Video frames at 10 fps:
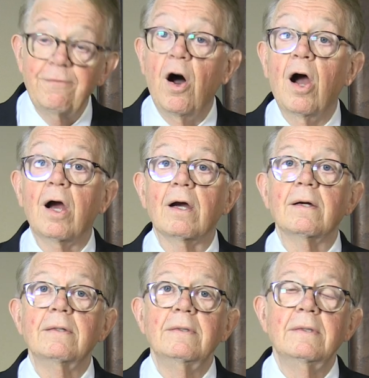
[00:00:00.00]

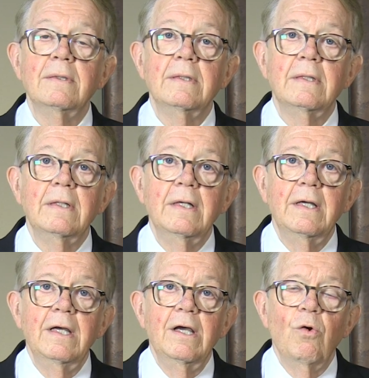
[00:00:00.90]
afar.
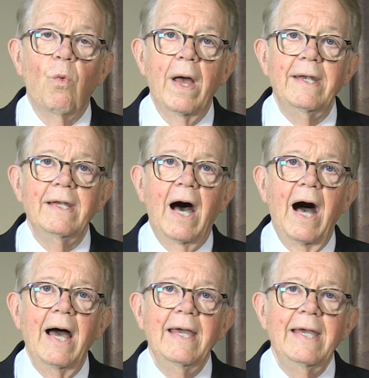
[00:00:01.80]
When
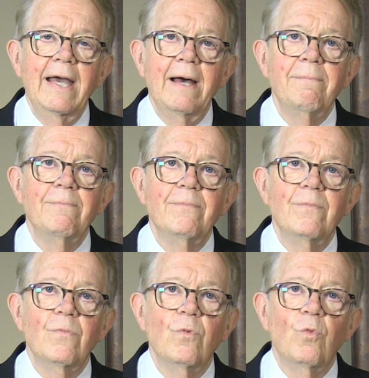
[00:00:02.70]
I am
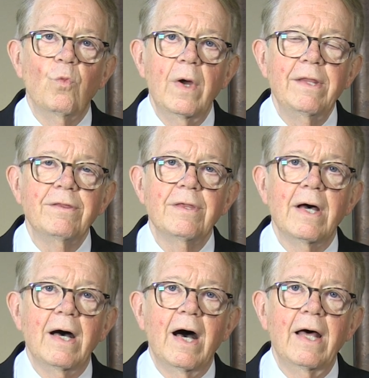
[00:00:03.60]
with
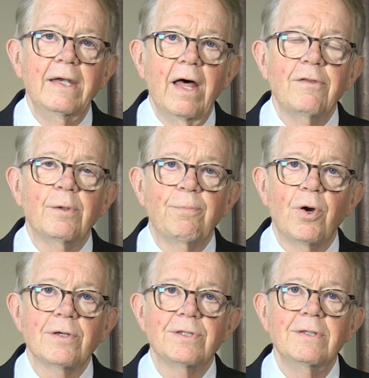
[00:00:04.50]
another
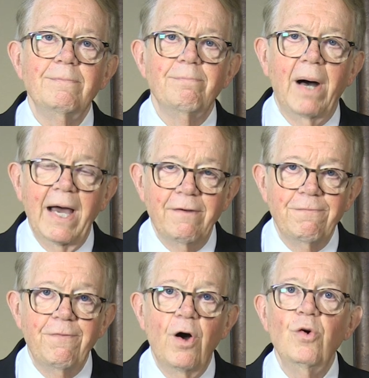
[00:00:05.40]
person by
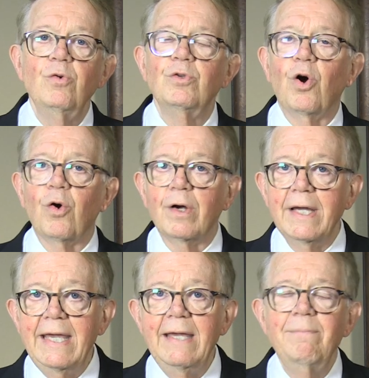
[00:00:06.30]
phone or
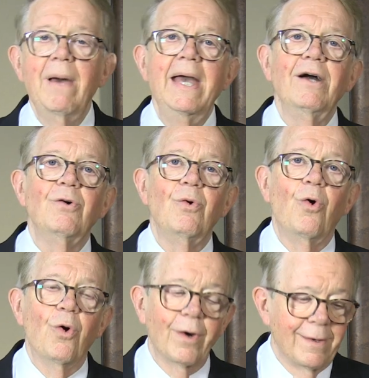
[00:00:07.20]
email
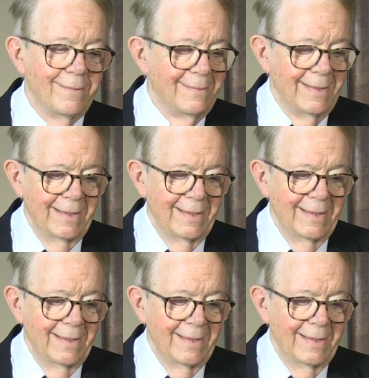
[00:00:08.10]
or